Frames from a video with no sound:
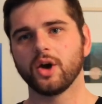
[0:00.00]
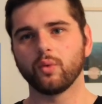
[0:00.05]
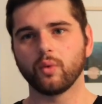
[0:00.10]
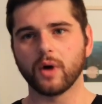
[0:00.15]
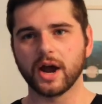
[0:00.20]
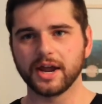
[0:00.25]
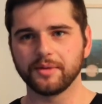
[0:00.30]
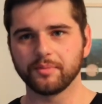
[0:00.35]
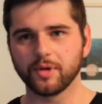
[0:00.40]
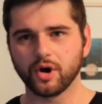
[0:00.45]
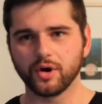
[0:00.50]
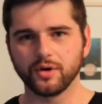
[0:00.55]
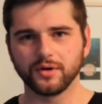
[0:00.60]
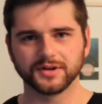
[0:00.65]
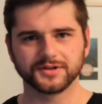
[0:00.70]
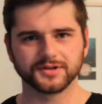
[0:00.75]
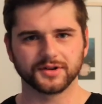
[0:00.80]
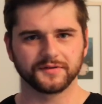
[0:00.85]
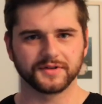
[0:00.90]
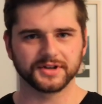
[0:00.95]
Waymo
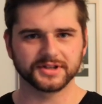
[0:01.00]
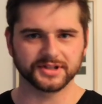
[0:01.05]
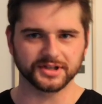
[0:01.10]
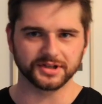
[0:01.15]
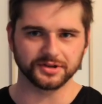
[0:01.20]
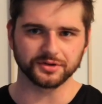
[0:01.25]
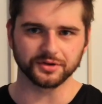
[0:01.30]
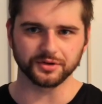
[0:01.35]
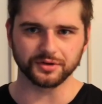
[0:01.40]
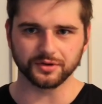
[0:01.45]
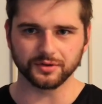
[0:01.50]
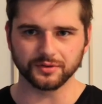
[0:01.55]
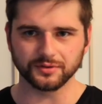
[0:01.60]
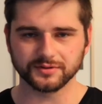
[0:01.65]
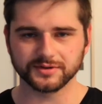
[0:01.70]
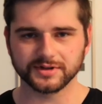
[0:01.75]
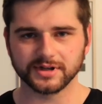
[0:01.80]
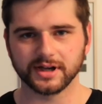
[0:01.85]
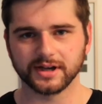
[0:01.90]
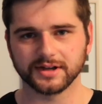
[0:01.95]
is obviously
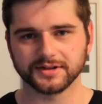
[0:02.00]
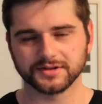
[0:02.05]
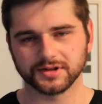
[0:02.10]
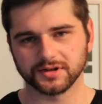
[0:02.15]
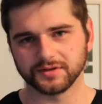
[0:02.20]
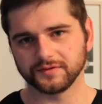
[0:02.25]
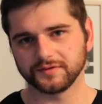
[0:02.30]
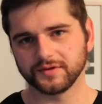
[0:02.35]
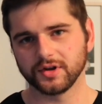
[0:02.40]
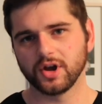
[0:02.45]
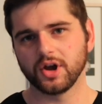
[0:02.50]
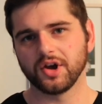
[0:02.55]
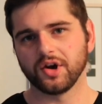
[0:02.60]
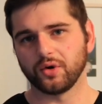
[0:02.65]
Google's sort of